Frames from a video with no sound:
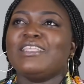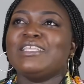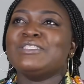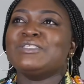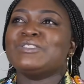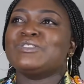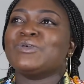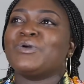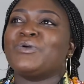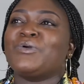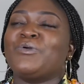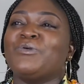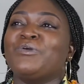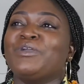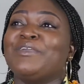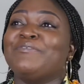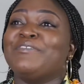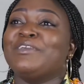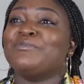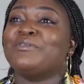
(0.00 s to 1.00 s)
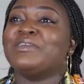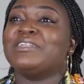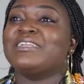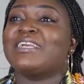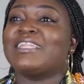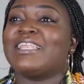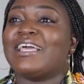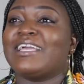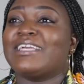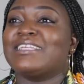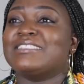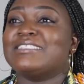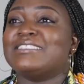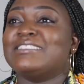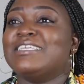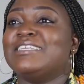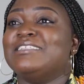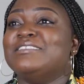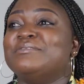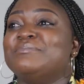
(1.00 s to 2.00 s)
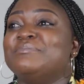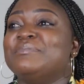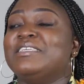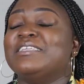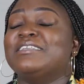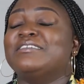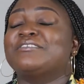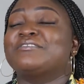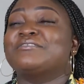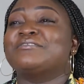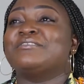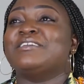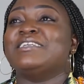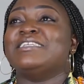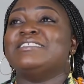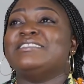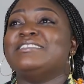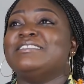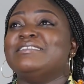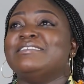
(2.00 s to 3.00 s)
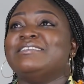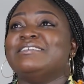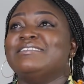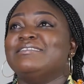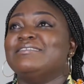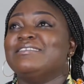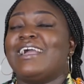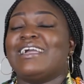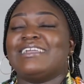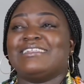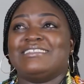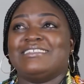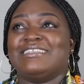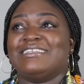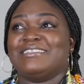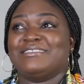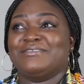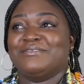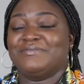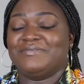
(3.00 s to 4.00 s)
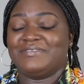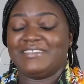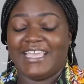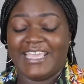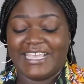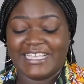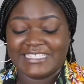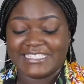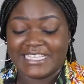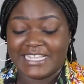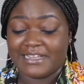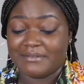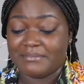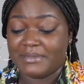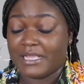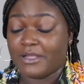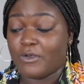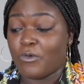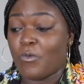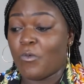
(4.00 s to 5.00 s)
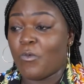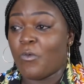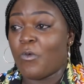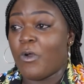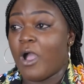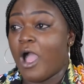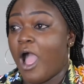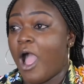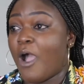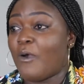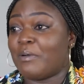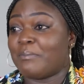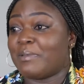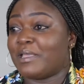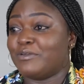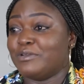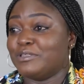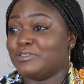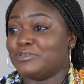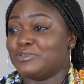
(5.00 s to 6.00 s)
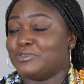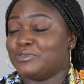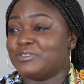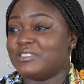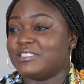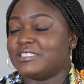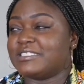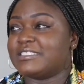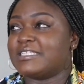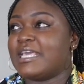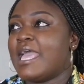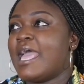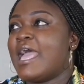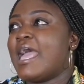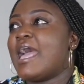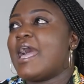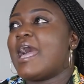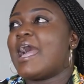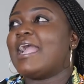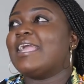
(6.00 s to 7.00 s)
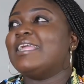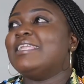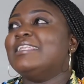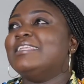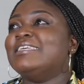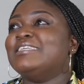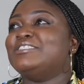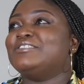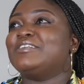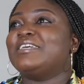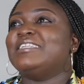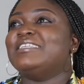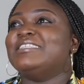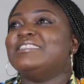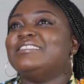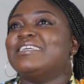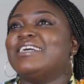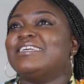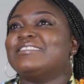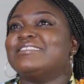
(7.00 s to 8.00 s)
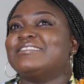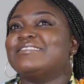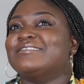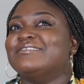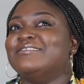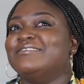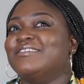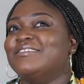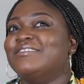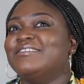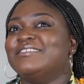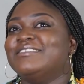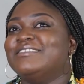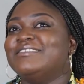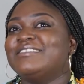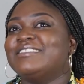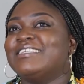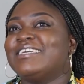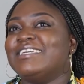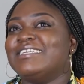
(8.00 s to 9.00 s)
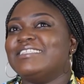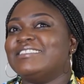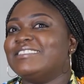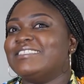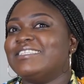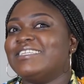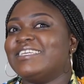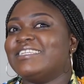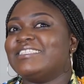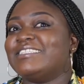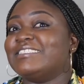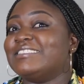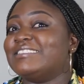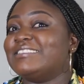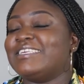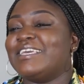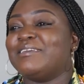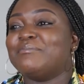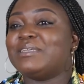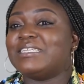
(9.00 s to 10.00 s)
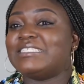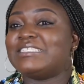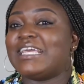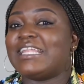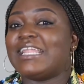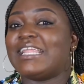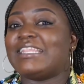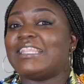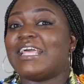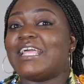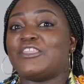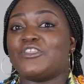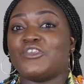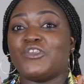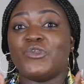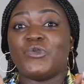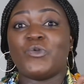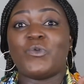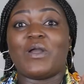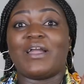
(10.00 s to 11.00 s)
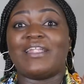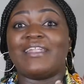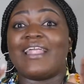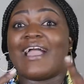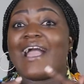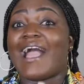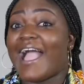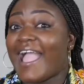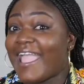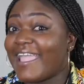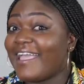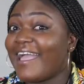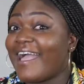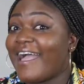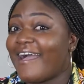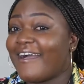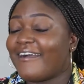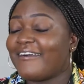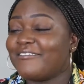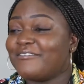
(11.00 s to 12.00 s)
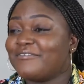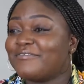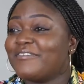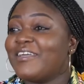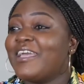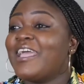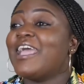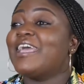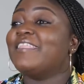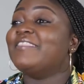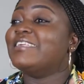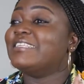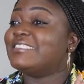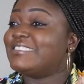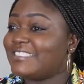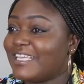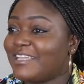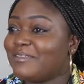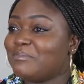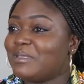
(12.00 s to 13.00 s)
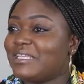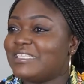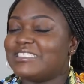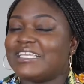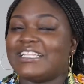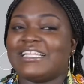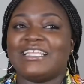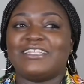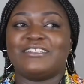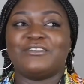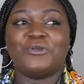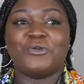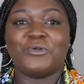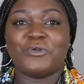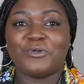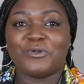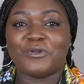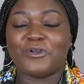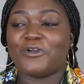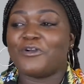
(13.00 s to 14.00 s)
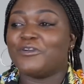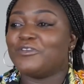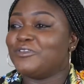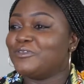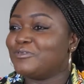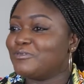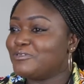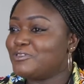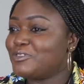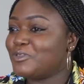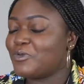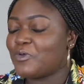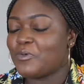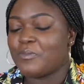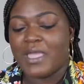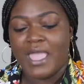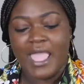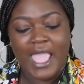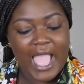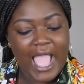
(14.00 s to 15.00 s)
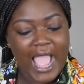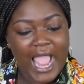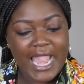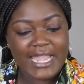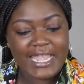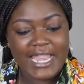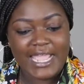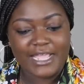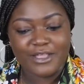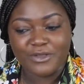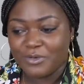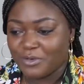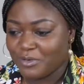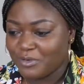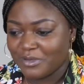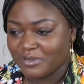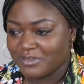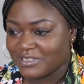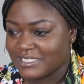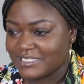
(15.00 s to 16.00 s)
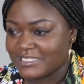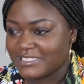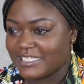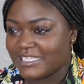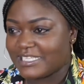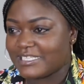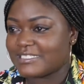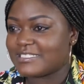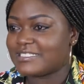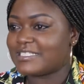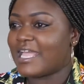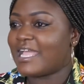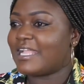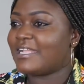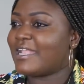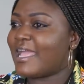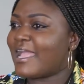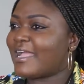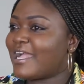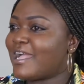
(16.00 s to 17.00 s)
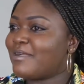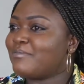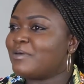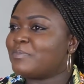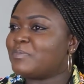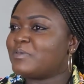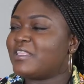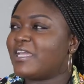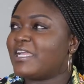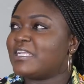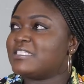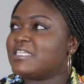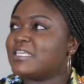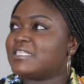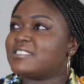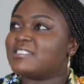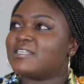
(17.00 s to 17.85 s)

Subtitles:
So even when clients send me crazy ideas of cakes and I'm like, oh, how am I going to do this? I literally just go onto the internet, the same internet that you and I have, the same internet, Google, YouTube, and I Google these things and I come up with ideas.